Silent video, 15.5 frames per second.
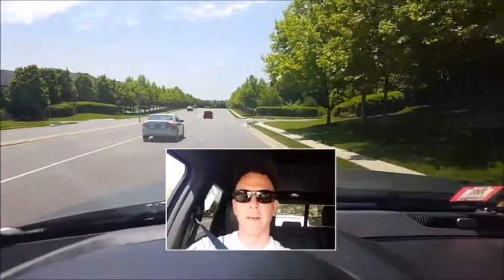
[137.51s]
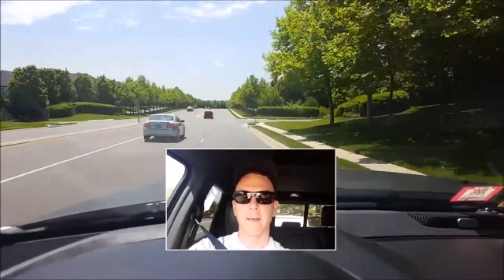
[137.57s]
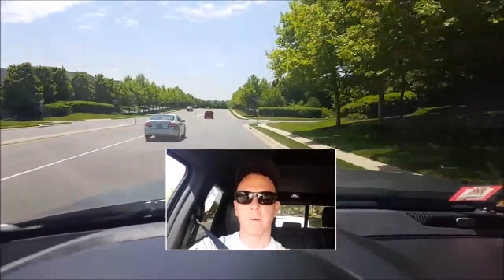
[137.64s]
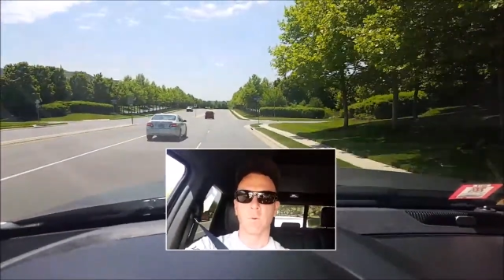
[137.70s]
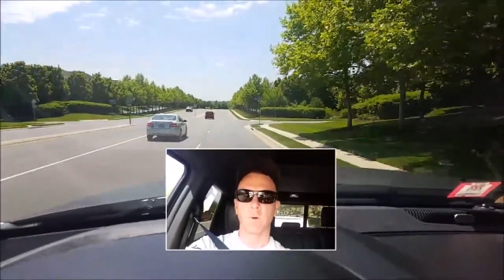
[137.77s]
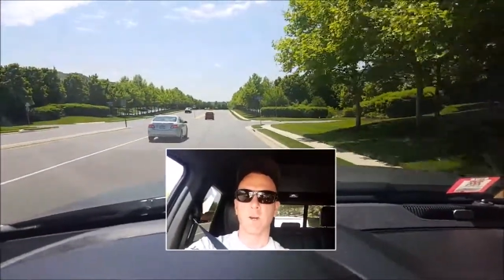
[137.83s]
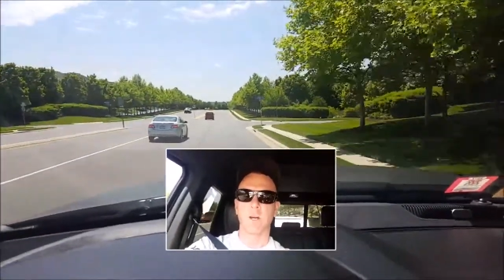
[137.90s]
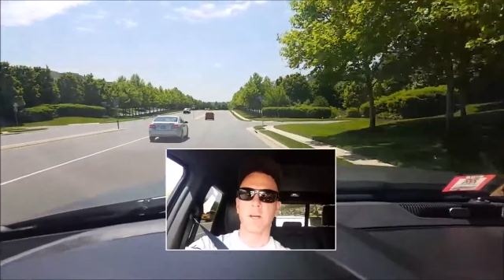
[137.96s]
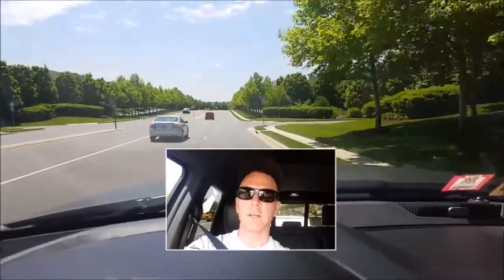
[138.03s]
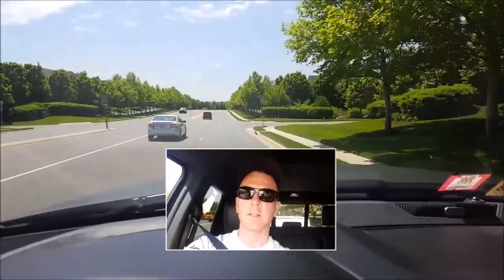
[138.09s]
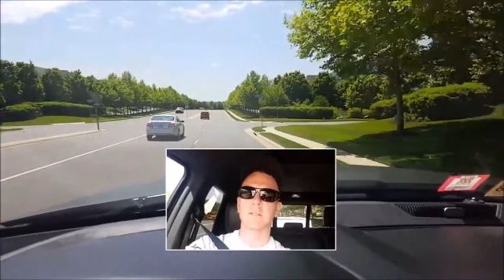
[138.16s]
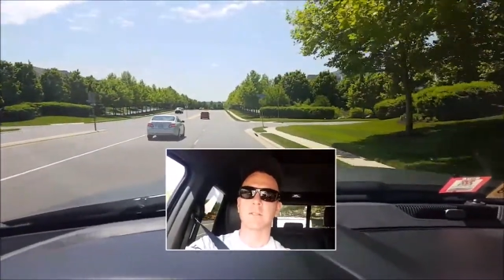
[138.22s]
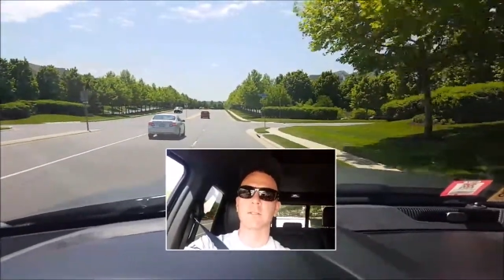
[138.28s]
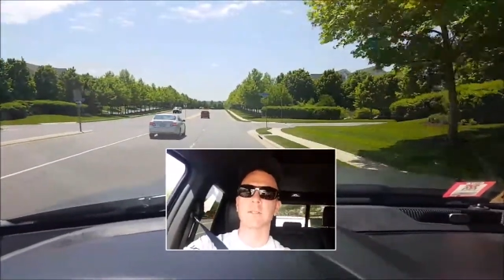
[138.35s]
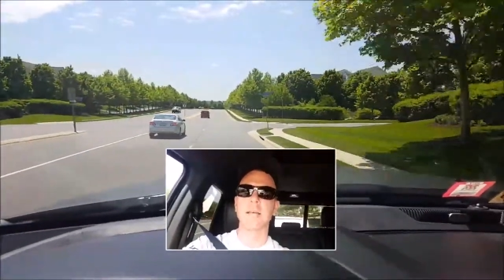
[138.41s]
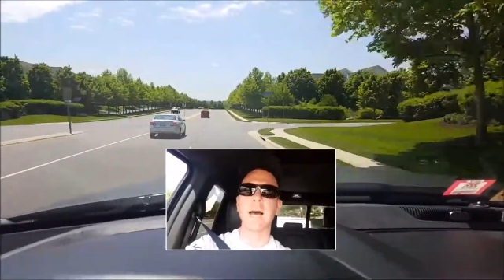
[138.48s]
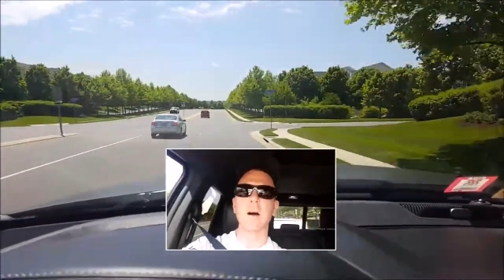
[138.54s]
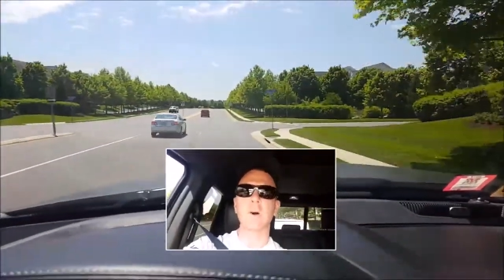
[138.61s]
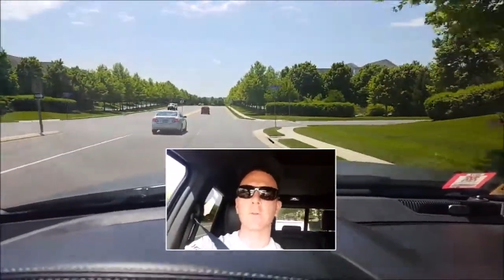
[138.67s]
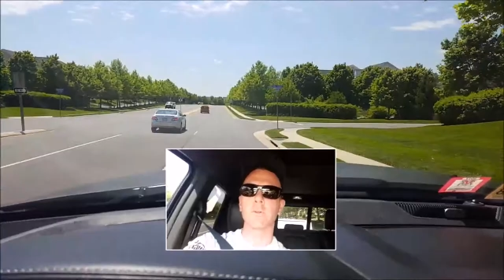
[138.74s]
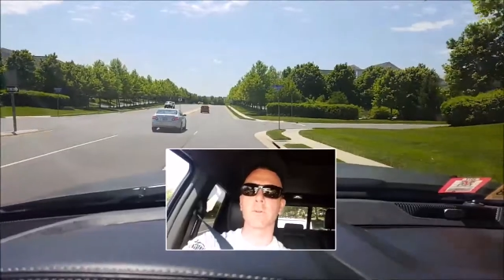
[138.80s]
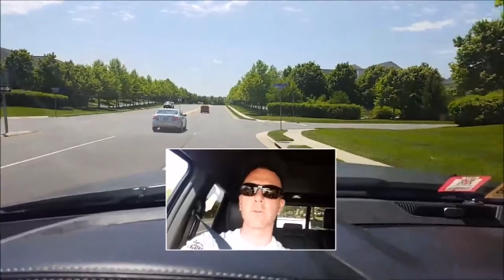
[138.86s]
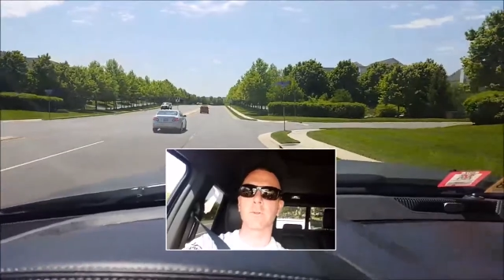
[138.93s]
And we're heading
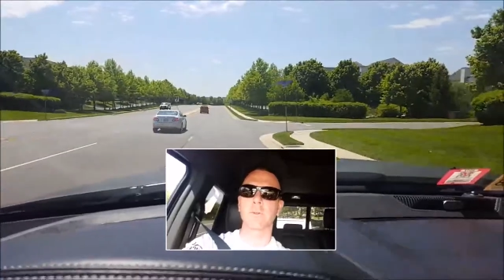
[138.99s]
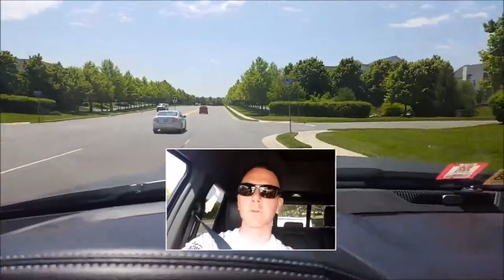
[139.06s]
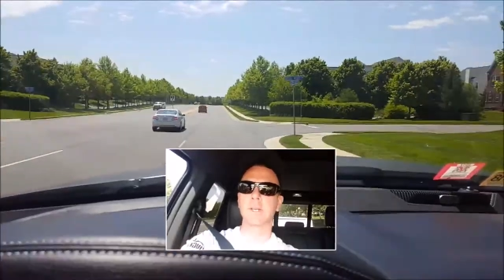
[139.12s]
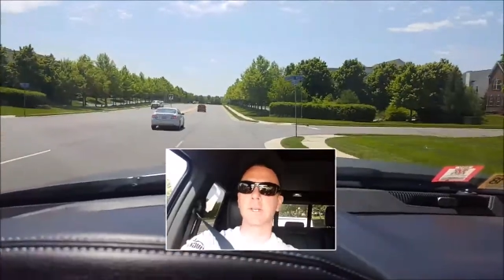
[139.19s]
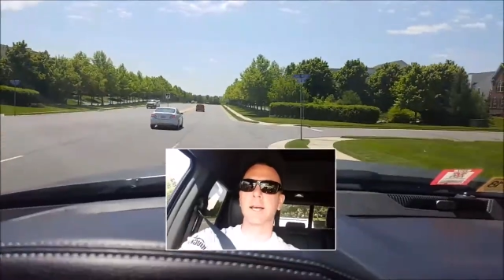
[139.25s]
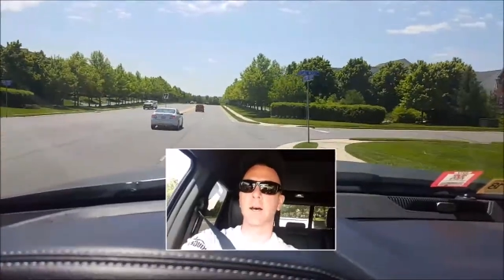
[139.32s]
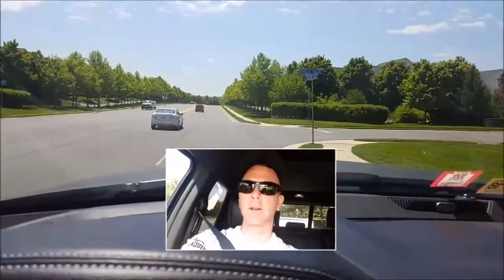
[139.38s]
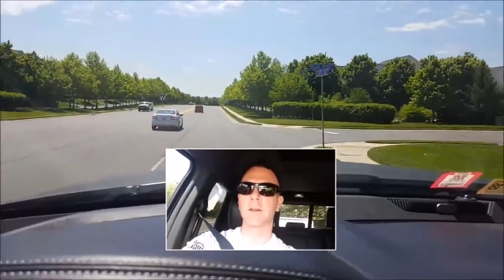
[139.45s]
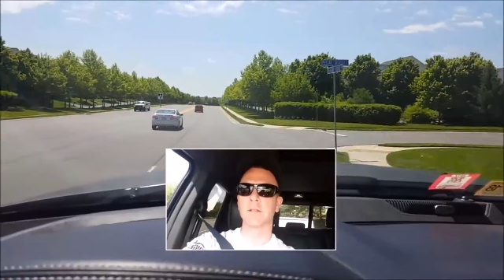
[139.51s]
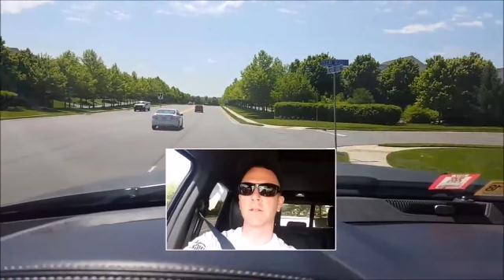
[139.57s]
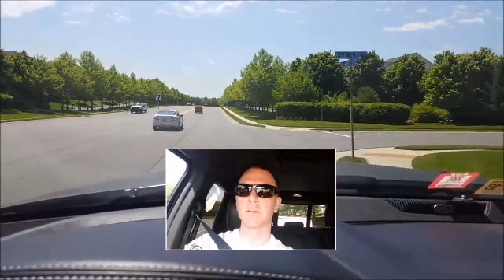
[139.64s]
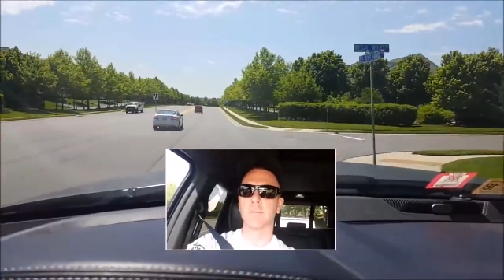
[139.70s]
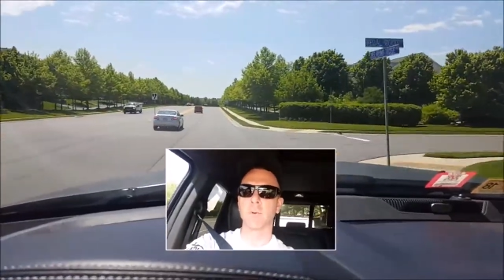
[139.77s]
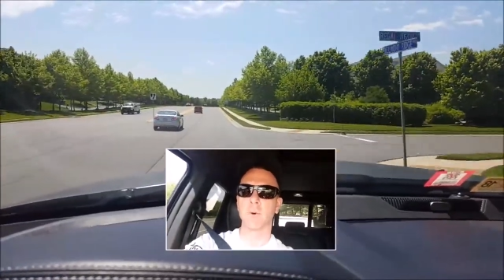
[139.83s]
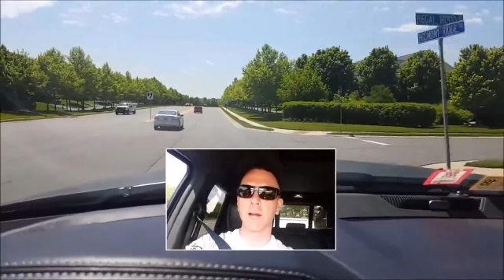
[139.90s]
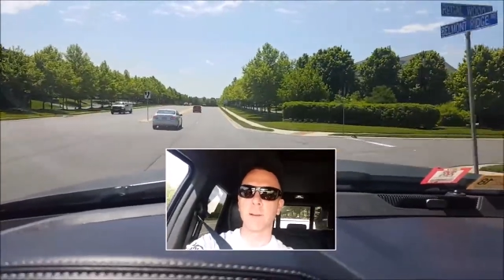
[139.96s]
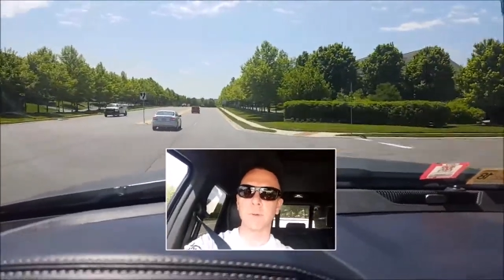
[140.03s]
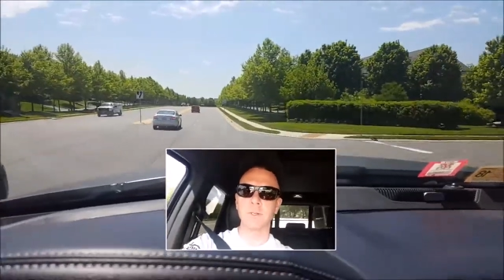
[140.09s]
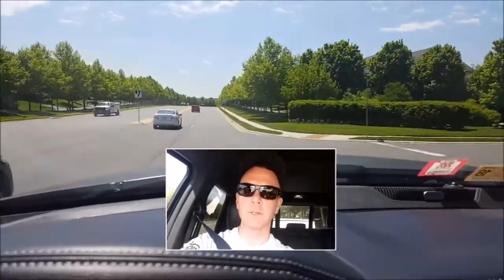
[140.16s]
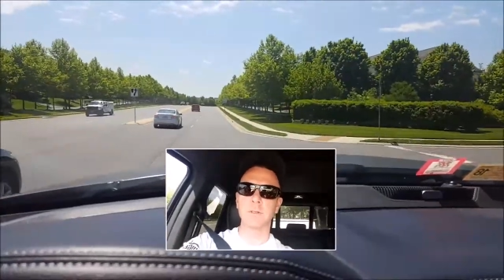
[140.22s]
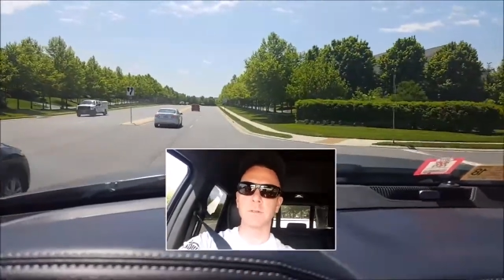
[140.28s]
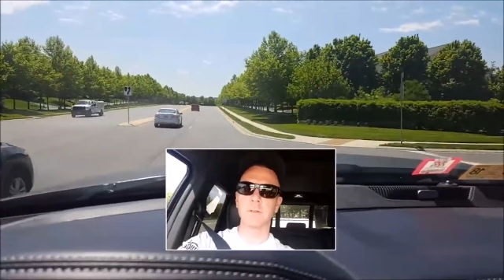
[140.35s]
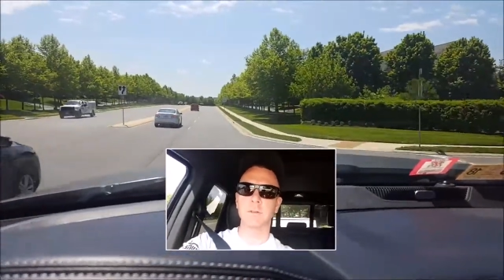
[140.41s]
south down into
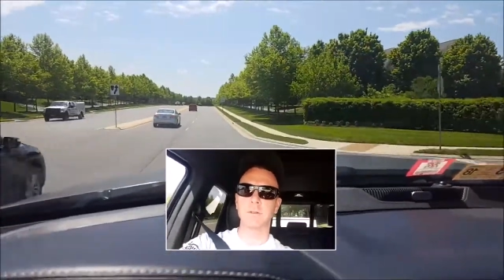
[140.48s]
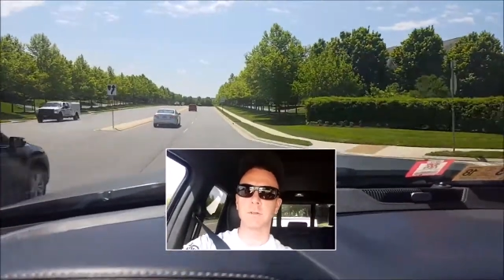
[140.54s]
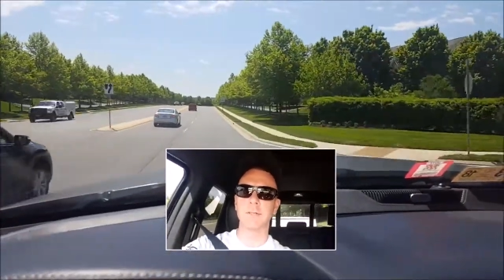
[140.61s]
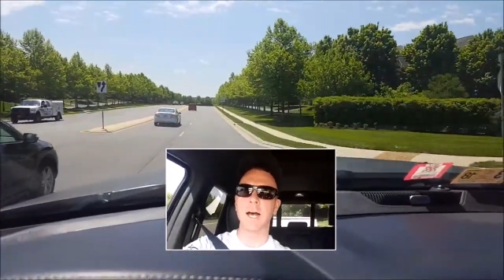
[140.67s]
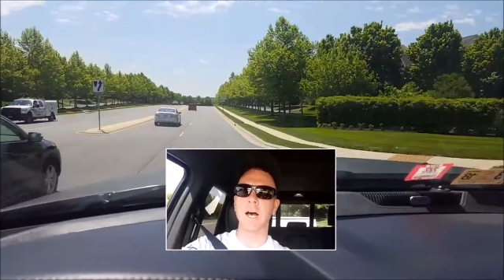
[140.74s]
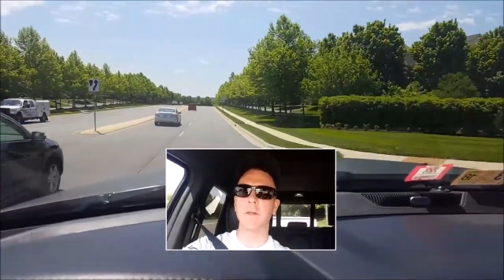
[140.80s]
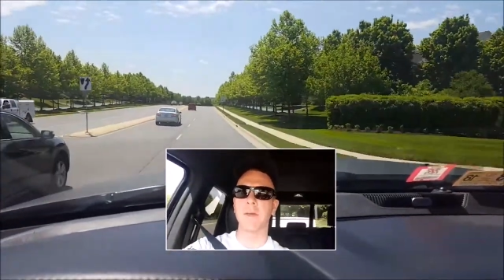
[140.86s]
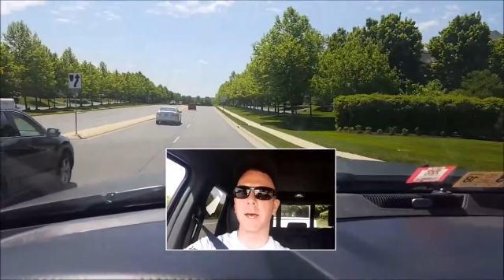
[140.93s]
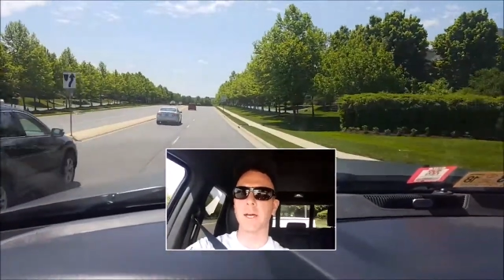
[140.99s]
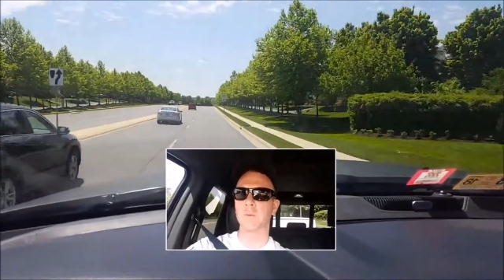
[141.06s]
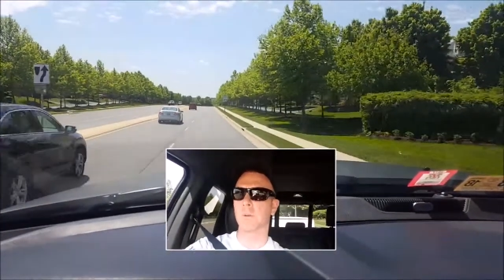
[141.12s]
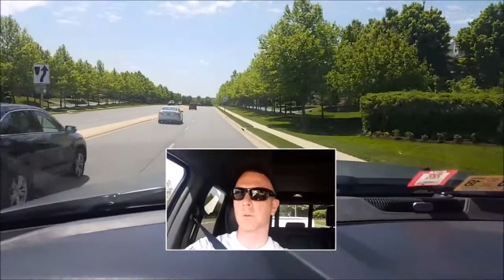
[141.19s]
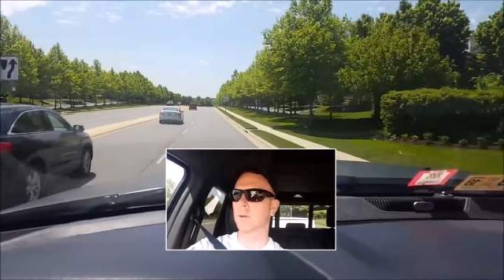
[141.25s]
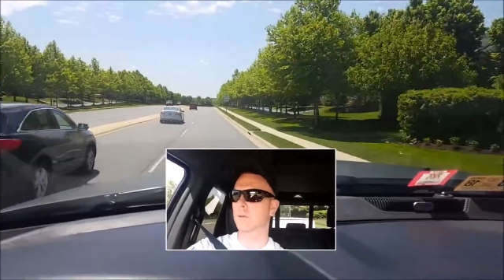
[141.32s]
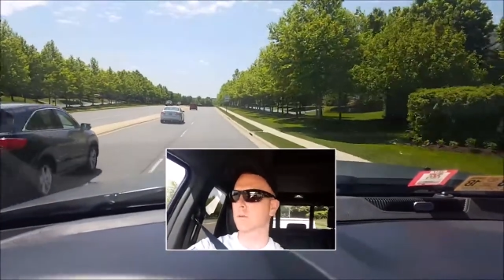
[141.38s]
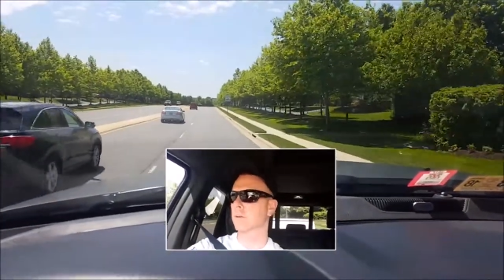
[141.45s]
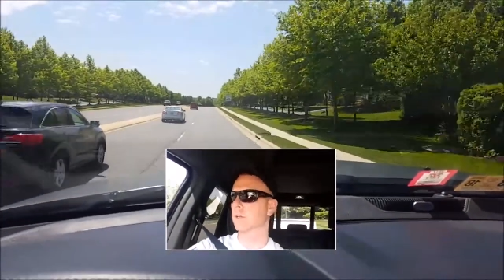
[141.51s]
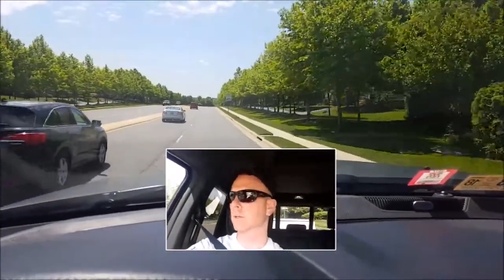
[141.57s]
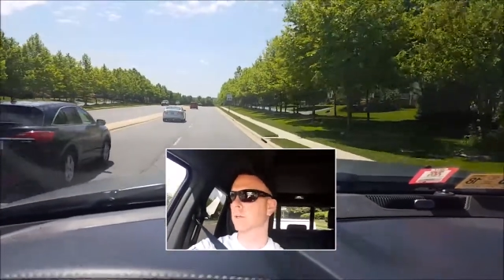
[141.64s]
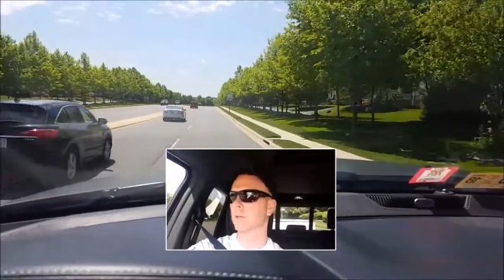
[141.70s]
Brambleton, South Ashburn,